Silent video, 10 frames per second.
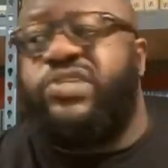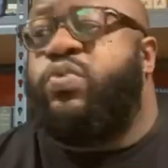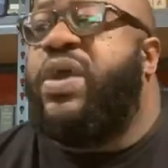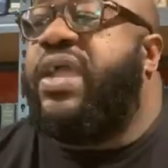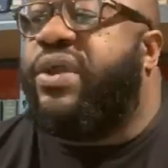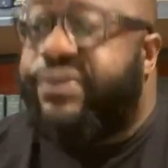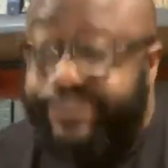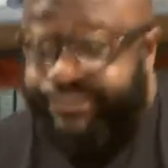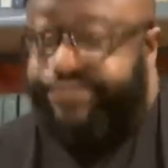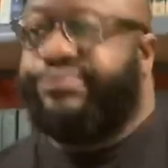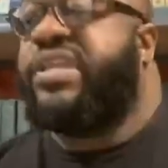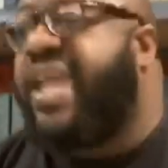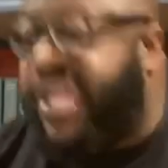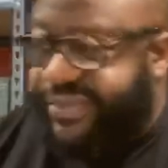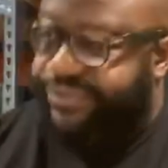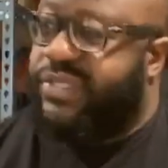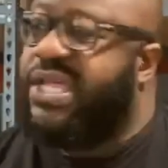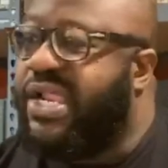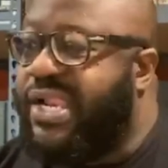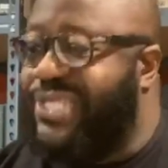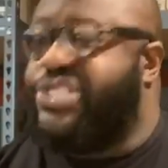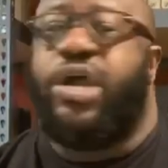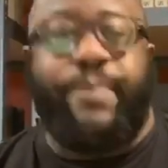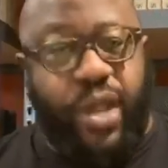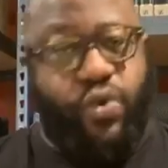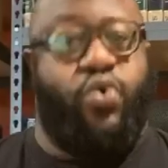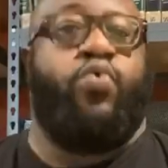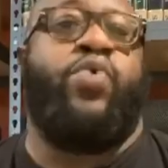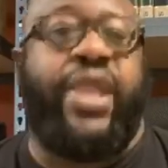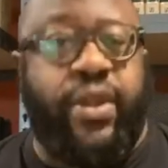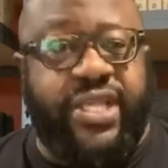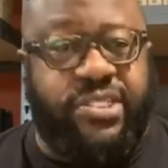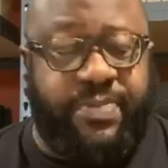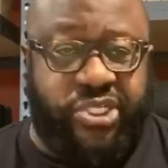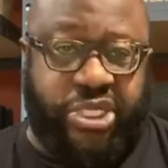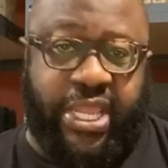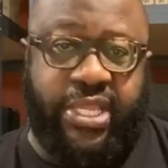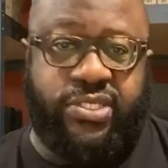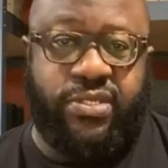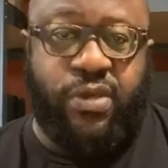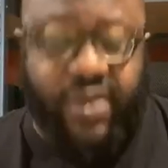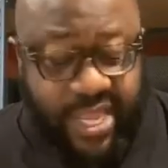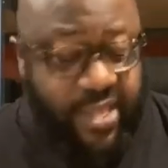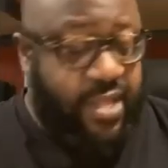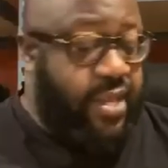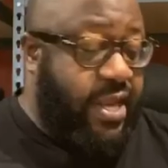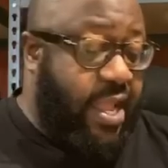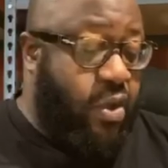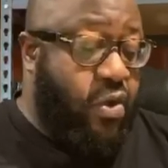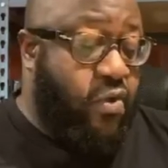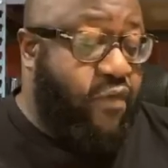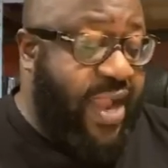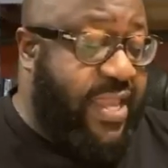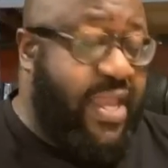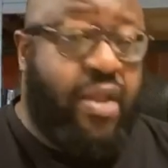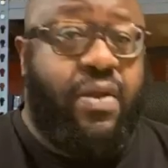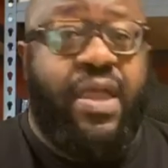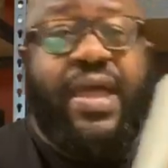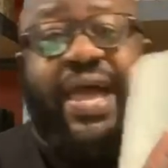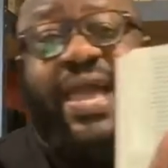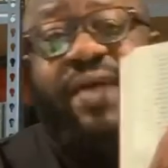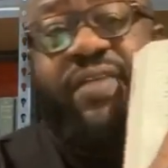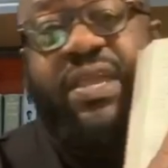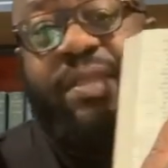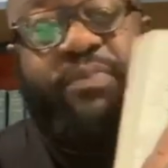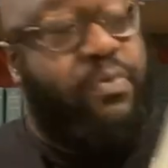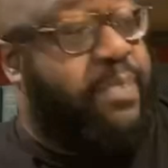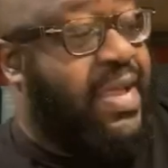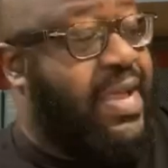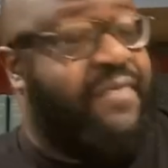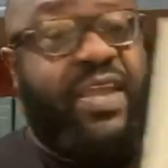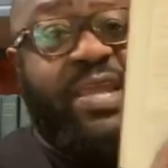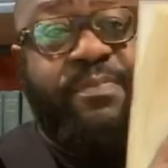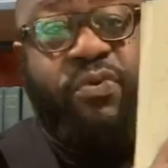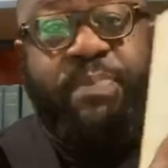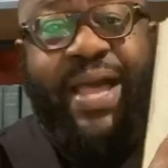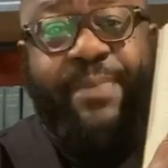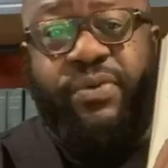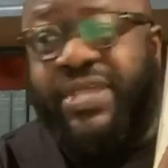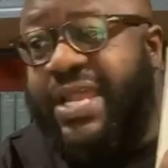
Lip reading: where? Okay, let's talk about where has it been changed. Okay, now right here, I have a Hebrew Bible that I